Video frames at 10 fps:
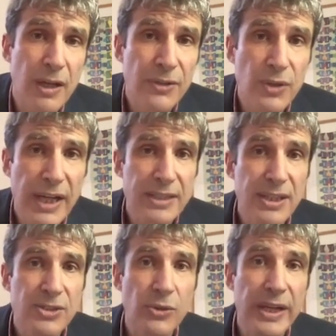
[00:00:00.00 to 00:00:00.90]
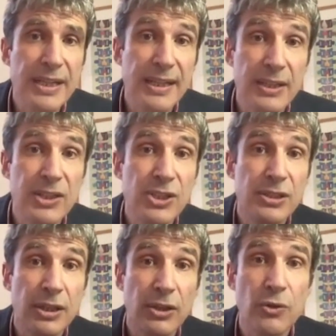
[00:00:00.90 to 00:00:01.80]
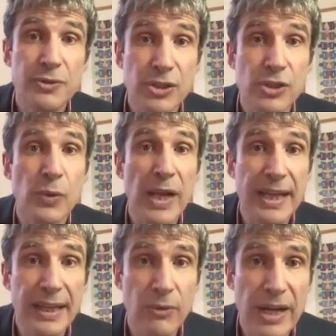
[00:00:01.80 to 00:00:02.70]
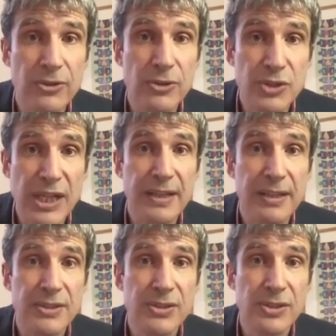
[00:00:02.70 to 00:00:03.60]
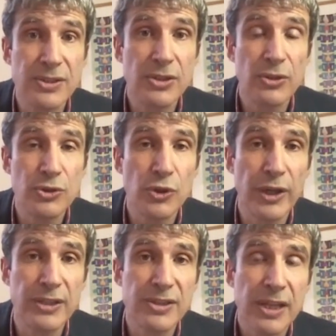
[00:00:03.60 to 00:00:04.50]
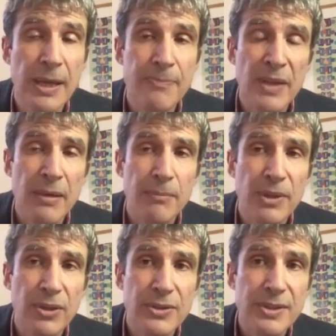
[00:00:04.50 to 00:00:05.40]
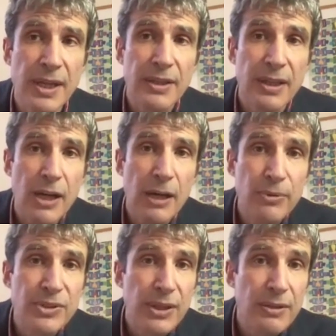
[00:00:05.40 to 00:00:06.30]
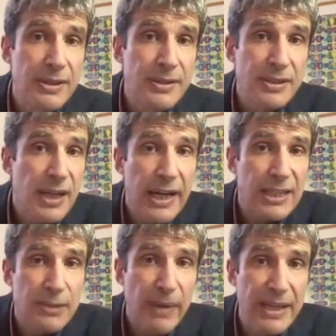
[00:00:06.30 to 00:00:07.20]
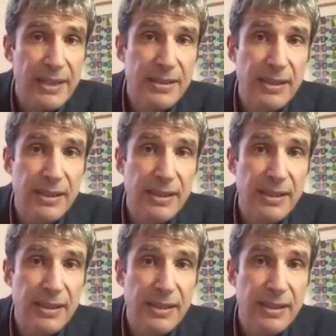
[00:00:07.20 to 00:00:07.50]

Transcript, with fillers: arthritis or any condition that causes swelling around your tendons and your joints, because the carpal tunnel is a tight space.